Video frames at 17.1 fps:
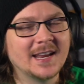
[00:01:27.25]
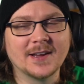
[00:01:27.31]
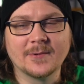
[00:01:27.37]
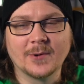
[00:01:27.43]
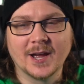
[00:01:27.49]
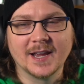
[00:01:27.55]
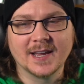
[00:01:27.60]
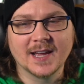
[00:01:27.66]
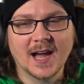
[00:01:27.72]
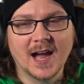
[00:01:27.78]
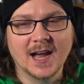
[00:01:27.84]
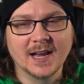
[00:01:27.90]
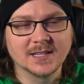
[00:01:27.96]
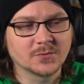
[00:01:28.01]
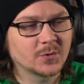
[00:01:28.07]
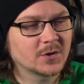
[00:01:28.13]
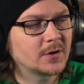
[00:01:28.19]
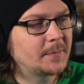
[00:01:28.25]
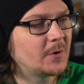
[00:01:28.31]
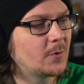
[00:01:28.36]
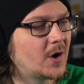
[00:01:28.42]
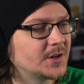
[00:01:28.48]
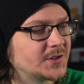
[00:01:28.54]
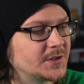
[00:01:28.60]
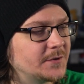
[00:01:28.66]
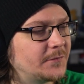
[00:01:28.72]
Anyway, guys, we're going to be
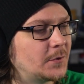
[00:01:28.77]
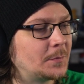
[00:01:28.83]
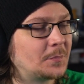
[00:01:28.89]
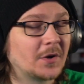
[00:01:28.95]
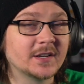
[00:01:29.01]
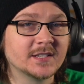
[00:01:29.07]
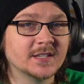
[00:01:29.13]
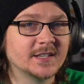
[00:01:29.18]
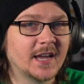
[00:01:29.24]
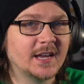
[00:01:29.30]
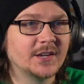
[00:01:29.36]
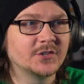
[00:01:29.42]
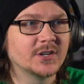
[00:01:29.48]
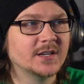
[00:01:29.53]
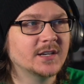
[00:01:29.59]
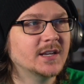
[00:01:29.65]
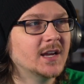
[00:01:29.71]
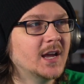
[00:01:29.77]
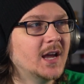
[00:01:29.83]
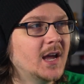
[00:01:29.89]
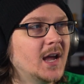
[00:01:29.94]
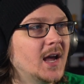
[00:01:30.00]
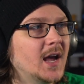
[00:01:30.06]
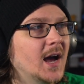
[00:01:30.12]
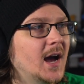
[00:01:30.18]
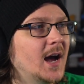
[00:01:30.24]
watching the full presentation.
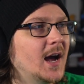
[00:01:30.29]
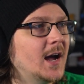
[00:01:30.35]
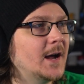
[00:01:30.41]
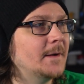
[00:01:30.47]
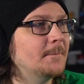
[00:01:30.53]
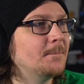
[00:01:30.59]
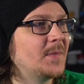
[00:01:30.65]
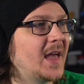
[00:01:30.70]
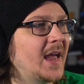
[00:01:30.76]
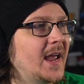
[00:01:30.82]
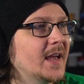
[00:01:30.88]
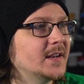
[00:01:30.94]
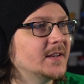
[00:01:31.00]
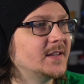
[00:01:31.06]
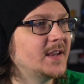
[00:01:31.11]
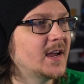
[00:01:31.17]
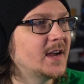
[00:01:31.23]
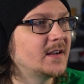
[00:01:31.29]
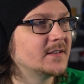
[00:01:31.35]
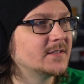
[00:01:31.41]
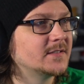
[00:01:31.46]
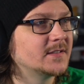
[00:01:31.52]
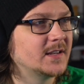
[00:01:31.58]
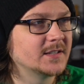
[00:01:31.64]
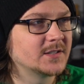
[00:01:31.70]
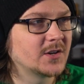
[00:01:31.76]
Um, and yeah,
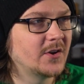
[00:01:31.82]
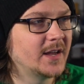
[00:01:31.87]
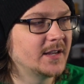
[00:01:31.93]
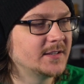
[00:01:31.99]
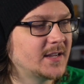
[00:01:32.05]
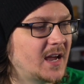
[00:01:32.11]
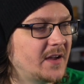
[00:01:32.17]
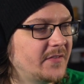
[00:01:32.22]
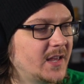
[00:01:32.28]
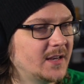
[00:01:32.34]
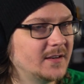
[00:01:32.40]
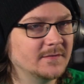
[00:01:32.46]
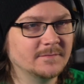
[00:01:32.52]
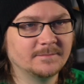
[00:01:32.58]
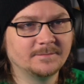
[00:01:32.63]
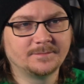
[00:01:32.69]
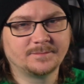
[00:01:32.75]
let's go ahead and dive in.